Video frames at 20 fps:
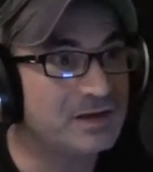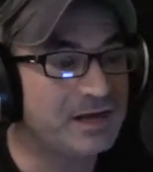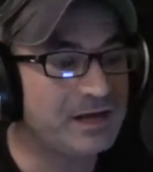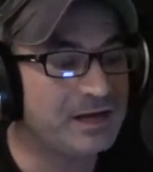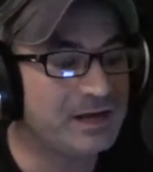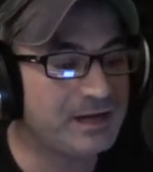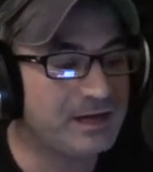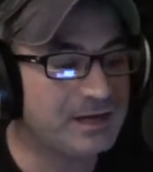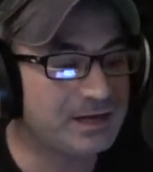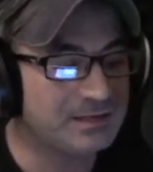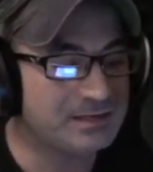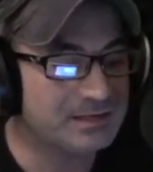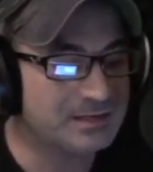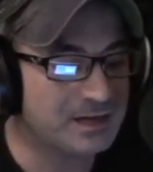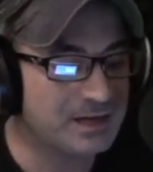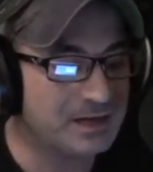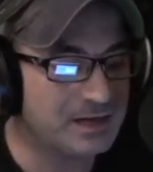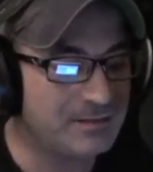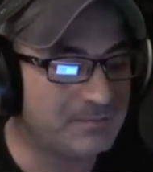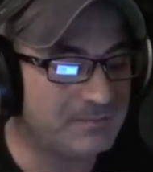and
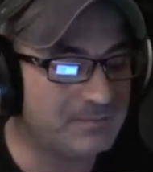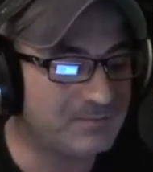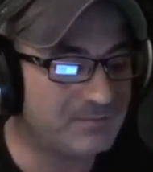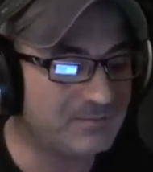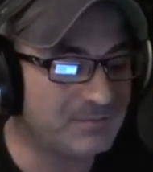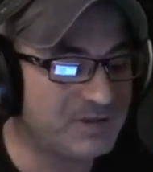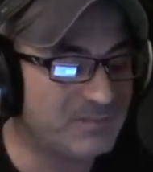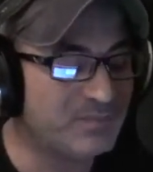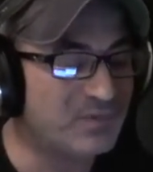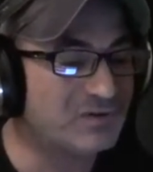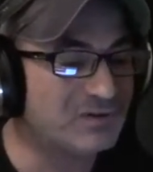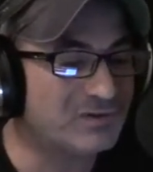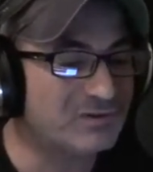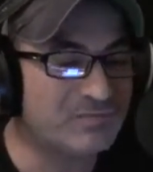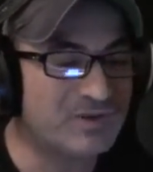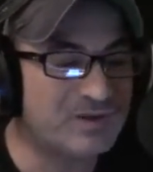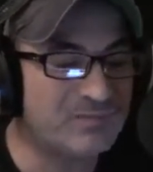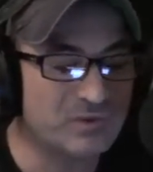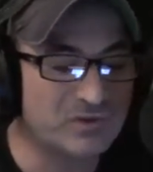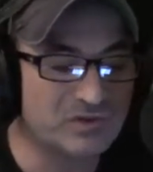people
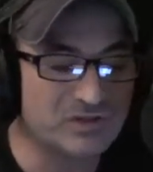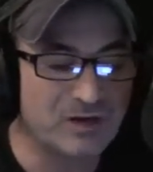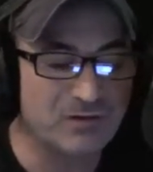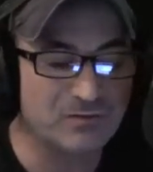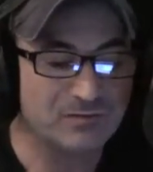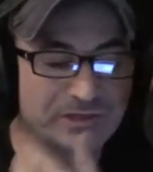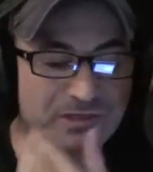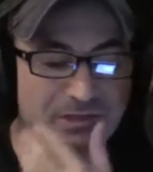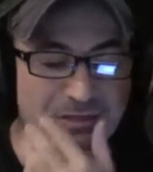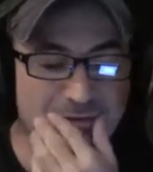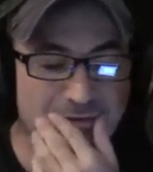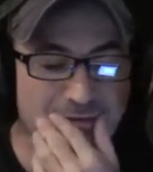don't.